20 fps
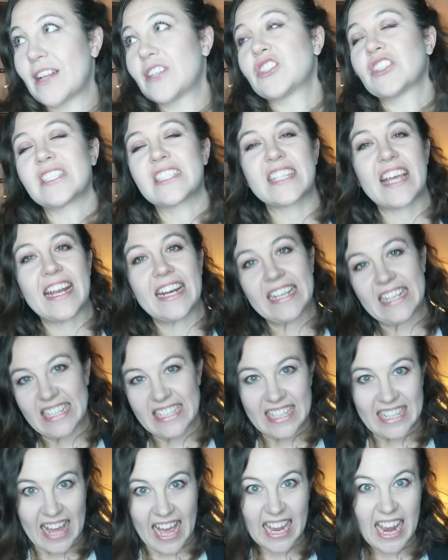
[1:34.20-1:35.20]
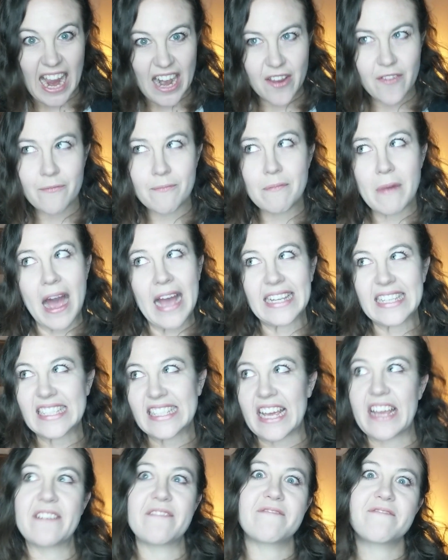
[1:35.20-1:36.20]
and just getting into that kind of
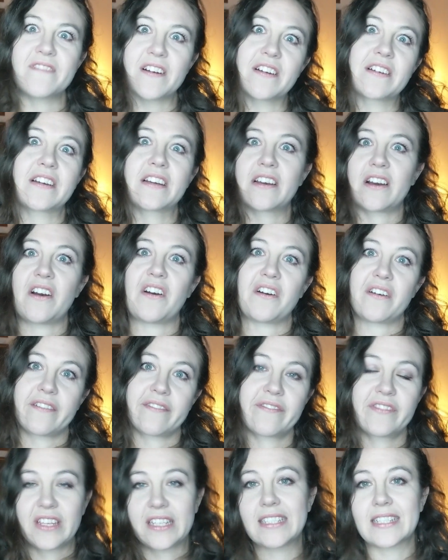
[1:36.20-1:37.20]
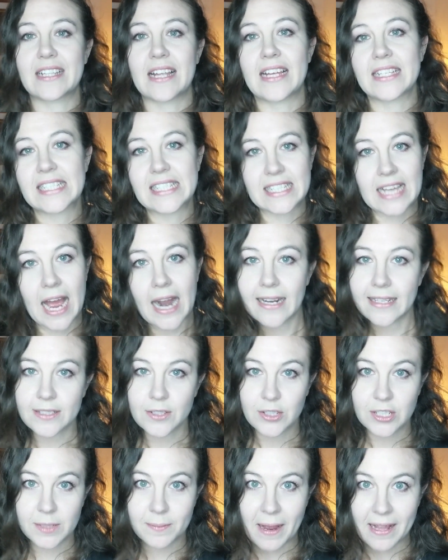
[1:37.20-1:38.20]
mindset funk of these glasses aren't as
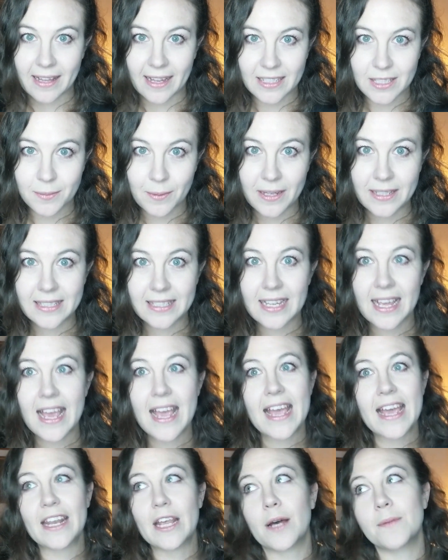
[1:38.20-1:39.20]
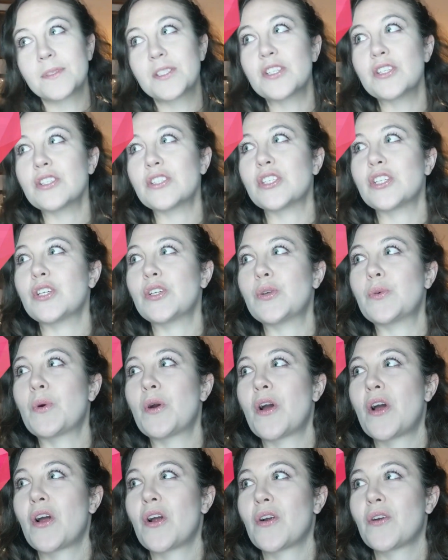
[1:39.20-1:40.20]
good as my last ones. It helps you to
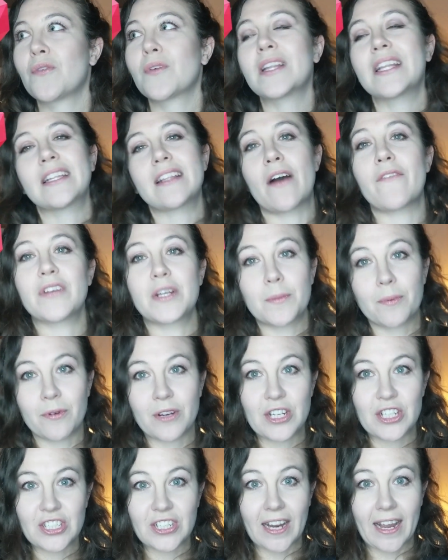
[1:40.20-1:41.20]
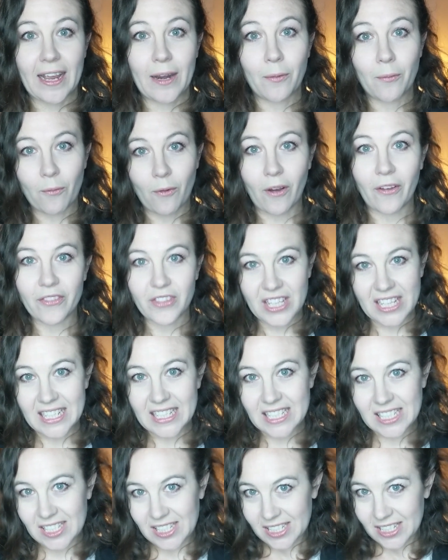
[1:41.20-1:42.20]
really love and appreciate what
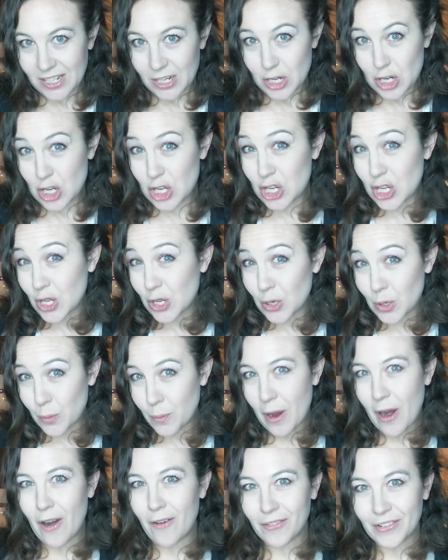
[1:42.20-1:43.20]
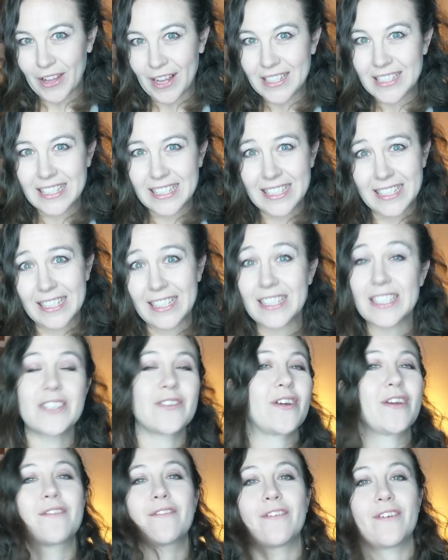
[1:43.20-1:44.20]
this new pair of glasses is
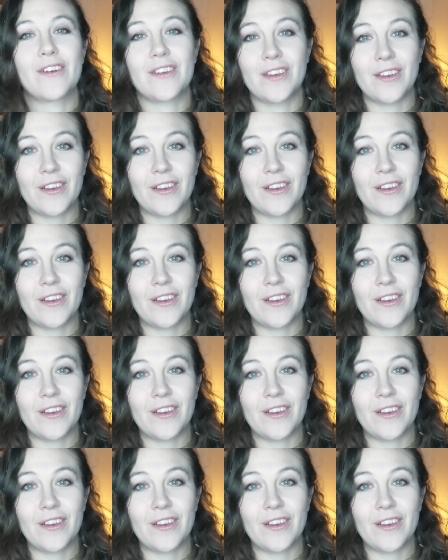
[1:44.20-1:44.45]
doing for